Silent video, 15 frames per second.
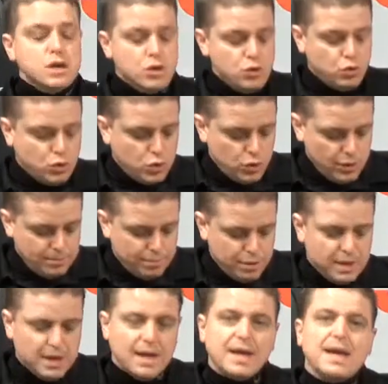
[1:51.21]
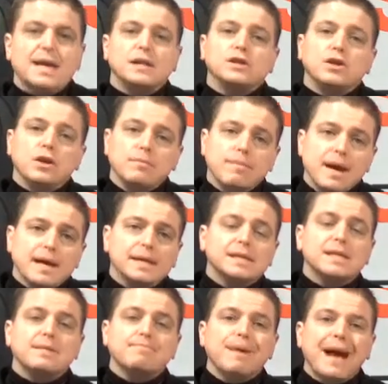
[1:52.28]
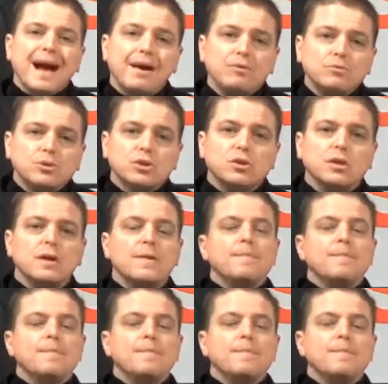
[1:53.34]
You could put it into your magazine pouch,